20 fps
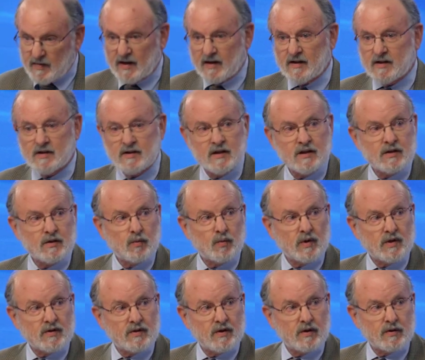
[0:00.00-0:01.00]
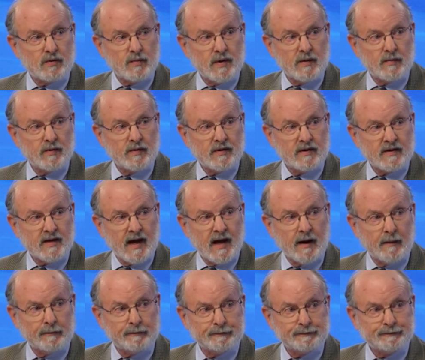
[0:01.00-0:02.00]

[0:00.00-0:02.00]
make a decision which of those people to tap.